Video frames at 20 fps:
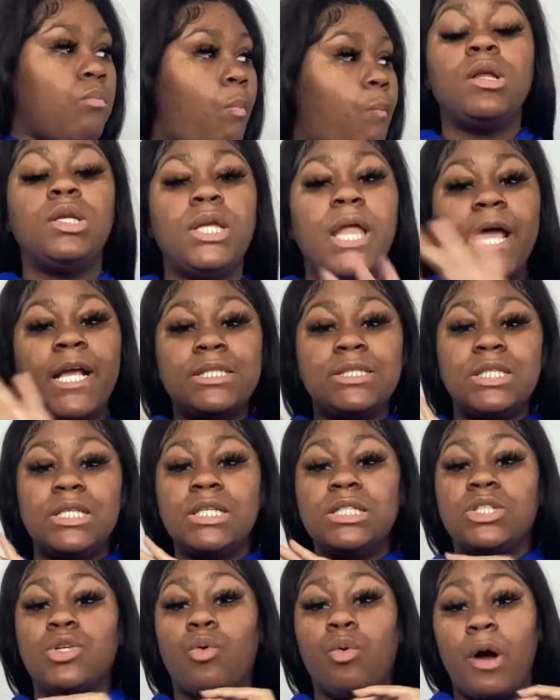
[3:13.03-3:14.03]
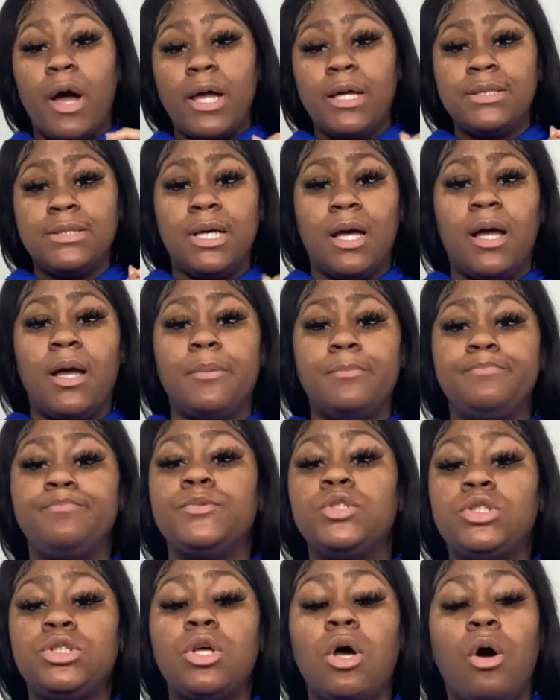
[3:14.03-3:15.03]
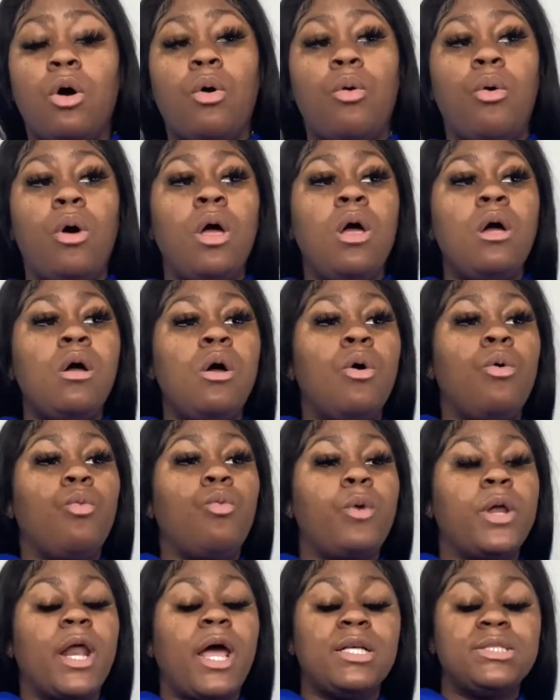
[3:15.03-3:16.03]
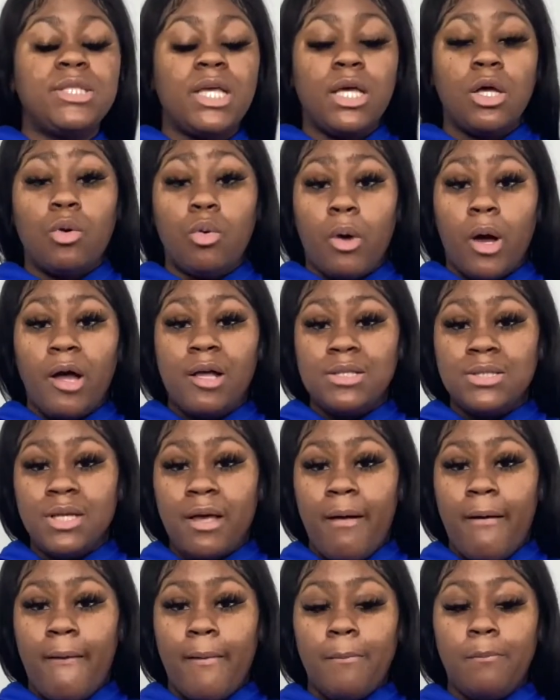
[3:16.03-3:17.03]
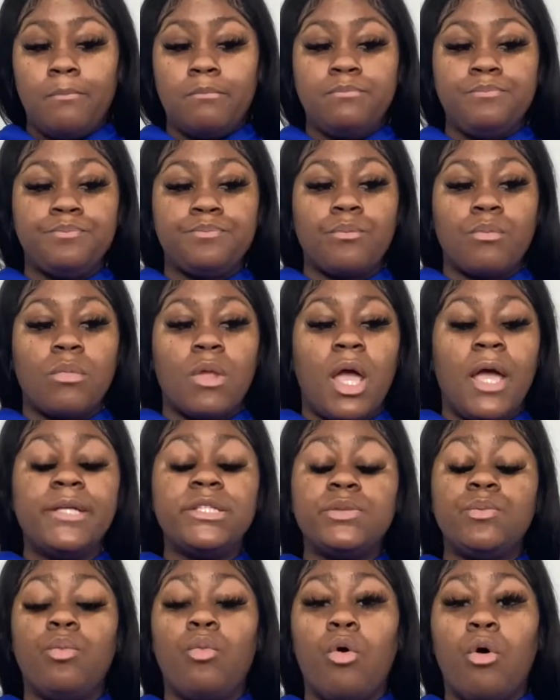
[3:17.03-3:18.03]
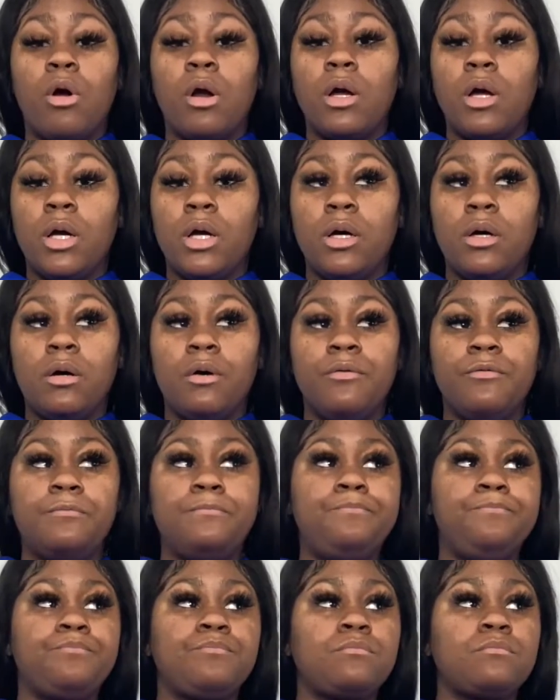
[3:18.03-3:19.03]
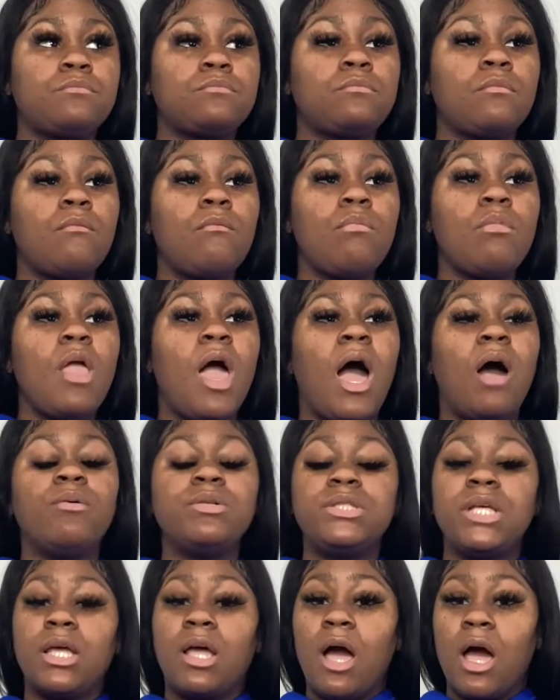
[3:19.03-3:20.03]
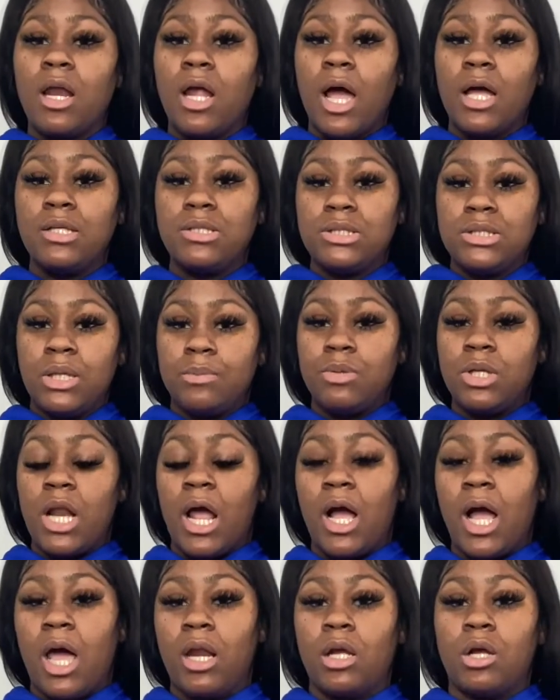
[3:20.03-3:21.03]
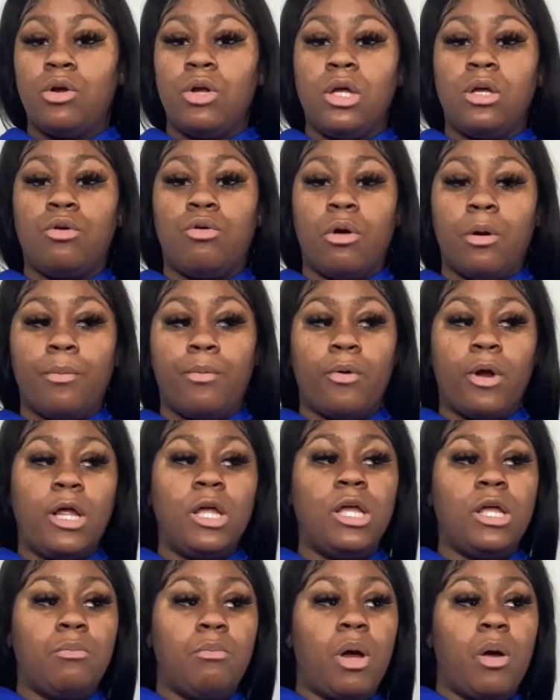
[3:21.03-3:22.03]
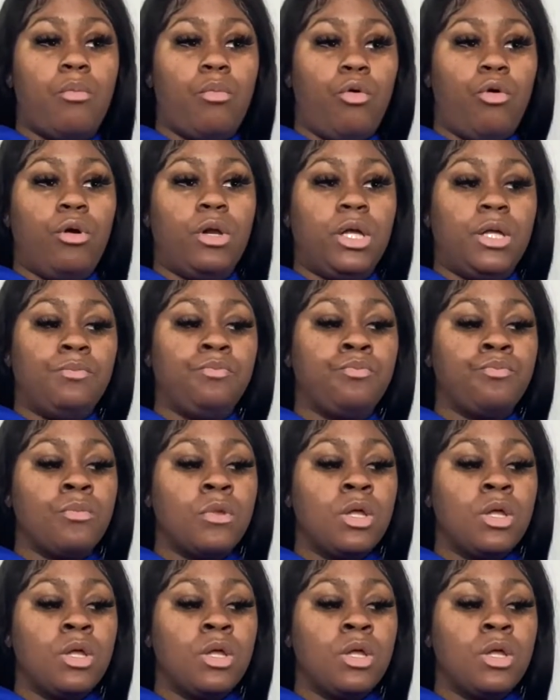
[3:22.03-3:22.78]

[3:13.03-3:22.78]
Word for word: Next is quiet time. So when I say quiet time, it's more of, I would say kind of, it's something I kind of incorporate in my morning,